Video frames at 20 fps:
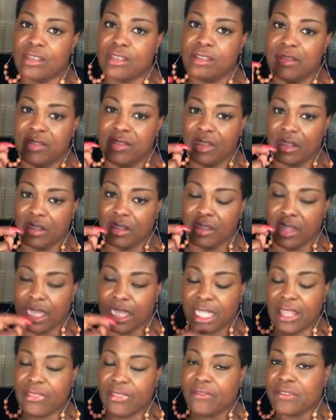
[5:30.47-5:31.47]
is the
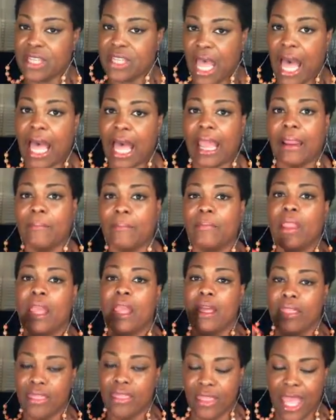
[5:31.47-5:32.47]
length of
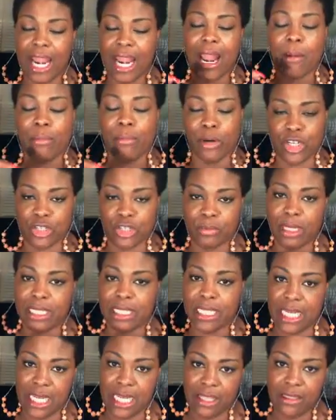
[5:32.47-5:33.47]
time that I
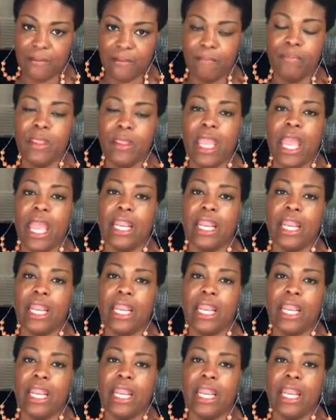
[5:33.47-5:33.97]
brush my teeth.